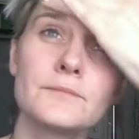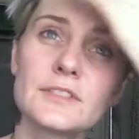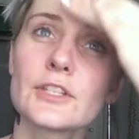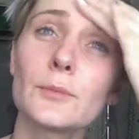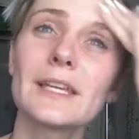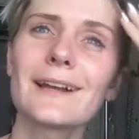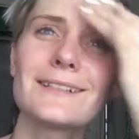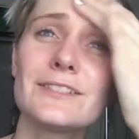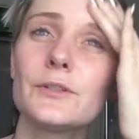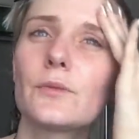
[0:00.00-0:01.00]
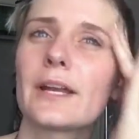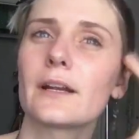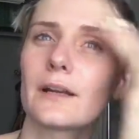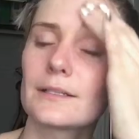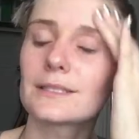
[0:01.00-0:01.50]
So because you
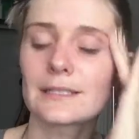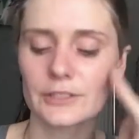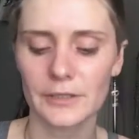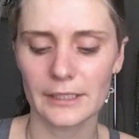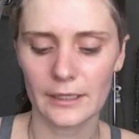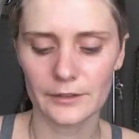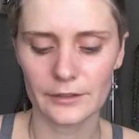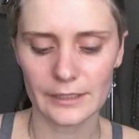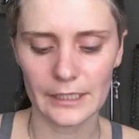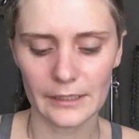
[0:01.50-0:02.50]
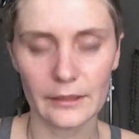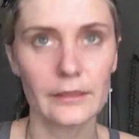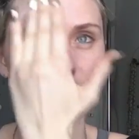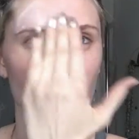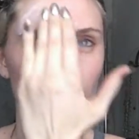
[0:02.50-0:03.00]
wear sunscreen underneath
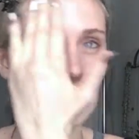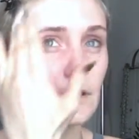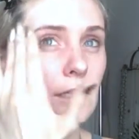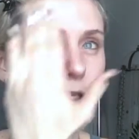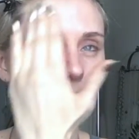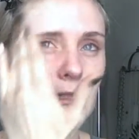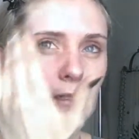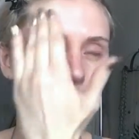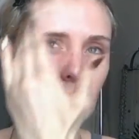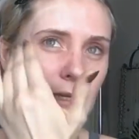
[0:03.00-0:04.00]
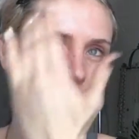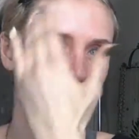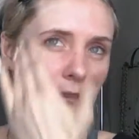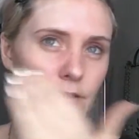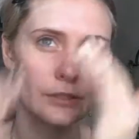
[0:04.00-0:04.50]
the full look, I
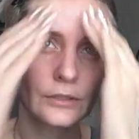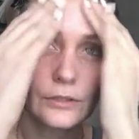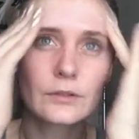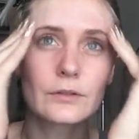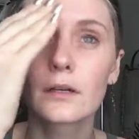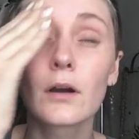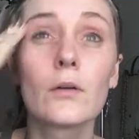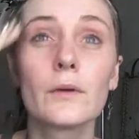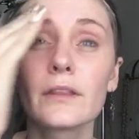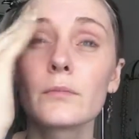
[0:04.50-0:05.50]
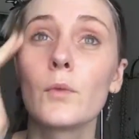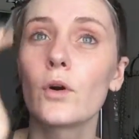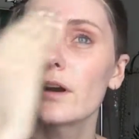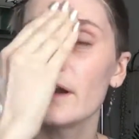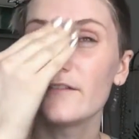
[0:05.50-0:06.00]
tend to go with
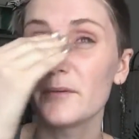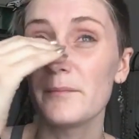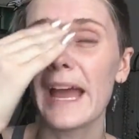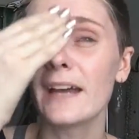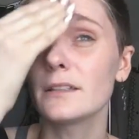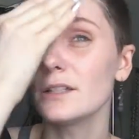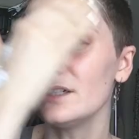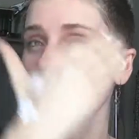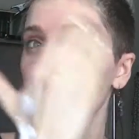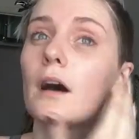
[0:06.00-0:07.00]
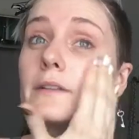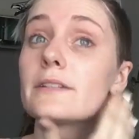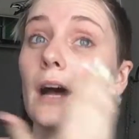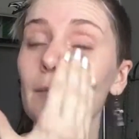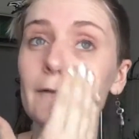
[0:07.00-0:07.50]
more of a matte look on
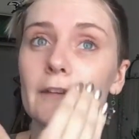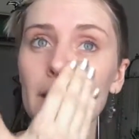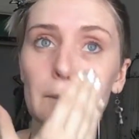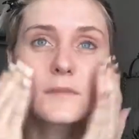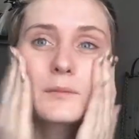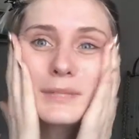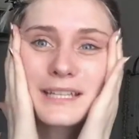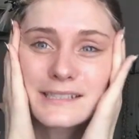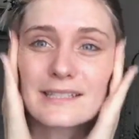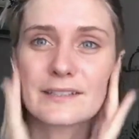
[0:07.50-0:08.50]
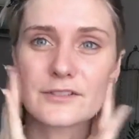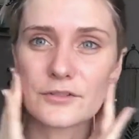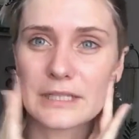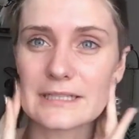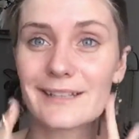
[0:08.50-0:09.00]
top of it because the
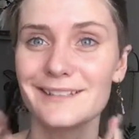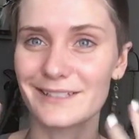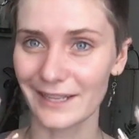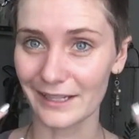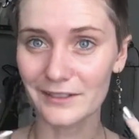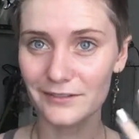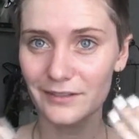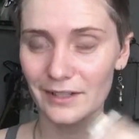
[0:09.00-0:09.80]
sunscreen tends to kind of